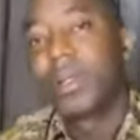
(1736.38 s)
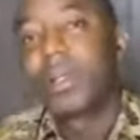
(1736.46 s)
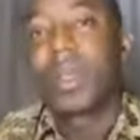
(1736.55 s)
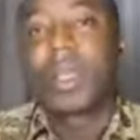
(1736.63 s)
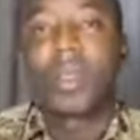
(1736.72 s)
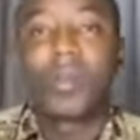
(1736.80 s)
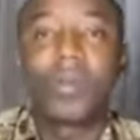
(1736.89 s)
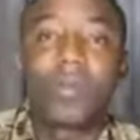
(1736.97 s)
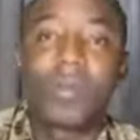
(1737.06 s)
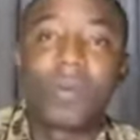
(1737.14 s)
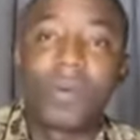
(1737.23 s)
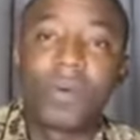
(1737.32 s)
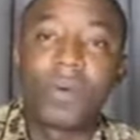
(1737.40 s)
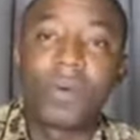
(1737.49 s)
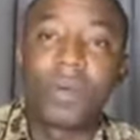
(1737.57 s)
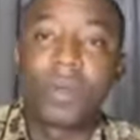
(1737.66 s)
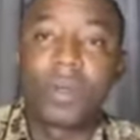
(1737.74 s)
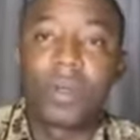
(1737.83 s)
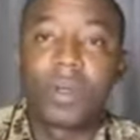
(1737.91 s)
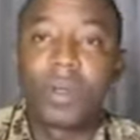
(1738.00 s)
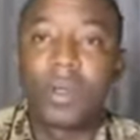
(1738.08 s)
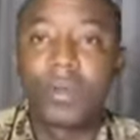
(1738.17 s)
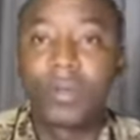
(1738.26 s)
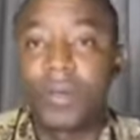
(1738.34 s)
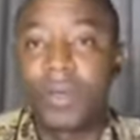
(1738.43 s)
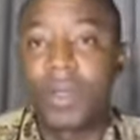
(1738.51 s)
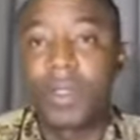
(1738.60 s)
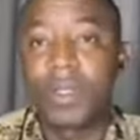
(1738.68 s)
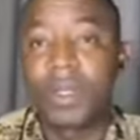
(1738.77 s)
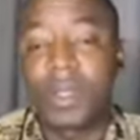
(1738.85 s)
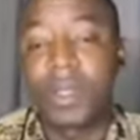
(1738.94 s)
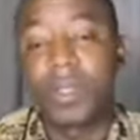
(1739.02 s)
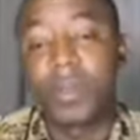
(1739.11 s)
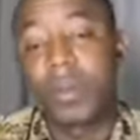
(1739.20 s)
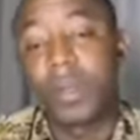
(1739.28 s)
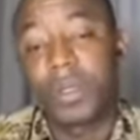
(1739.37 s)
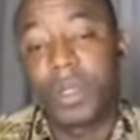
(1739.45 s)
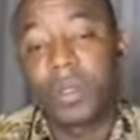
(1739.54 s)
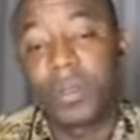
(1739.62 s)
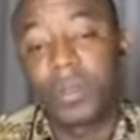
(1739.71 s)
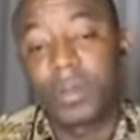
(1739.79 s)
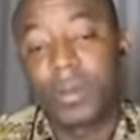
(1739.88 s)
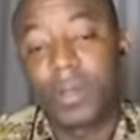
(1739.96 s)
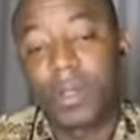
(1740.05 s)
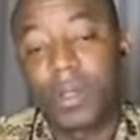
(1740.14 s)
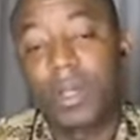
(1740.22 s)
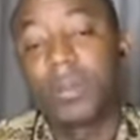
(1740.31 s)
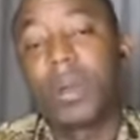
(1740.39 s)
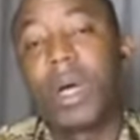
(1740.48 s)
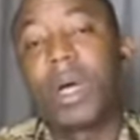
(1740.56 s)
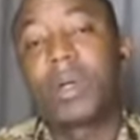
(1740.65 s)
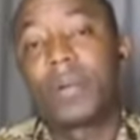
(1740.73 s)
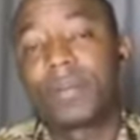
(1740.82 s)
Thank you for your faith in this project. Take it back.